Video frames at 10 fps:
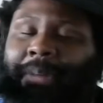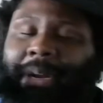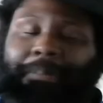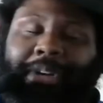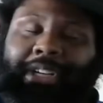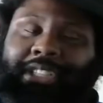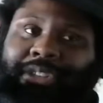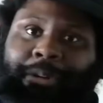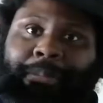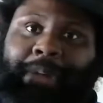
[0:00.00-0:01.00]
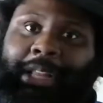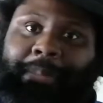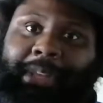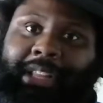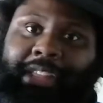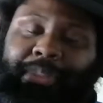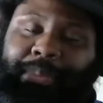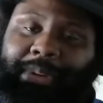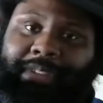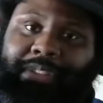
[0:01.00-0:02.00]
but I'm pretty sure it'll probably be
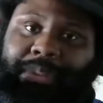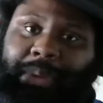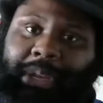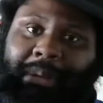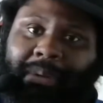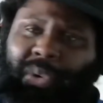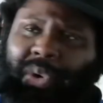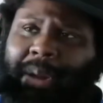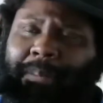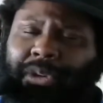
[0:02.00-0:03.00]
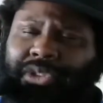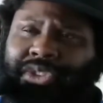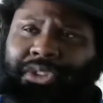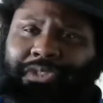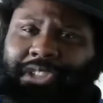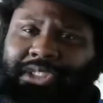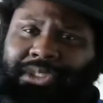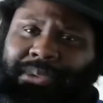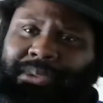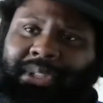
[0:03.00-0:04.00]
3v3 or at most
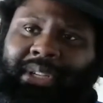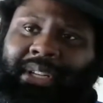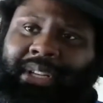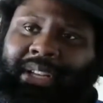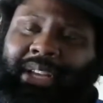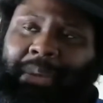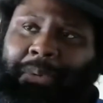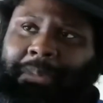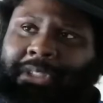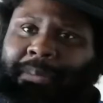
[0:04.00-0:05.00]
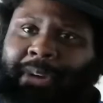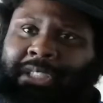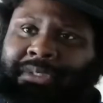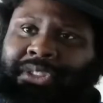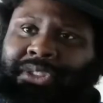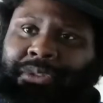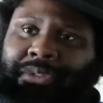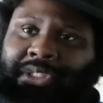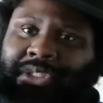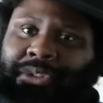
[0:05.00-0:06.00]
2v2. I wouldn't be surprised if it's
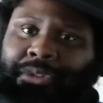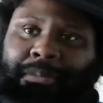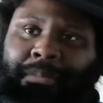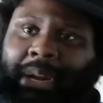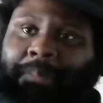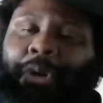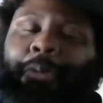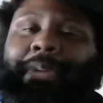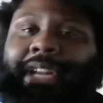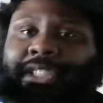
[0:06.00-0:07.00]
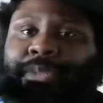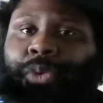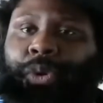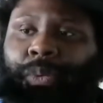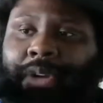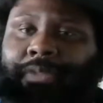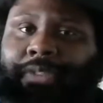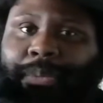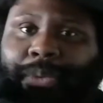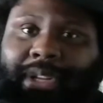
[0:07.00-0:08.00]
2v2, but I'm hoping that's more
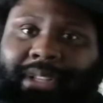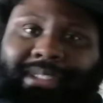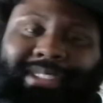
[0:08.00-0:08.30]
1v1.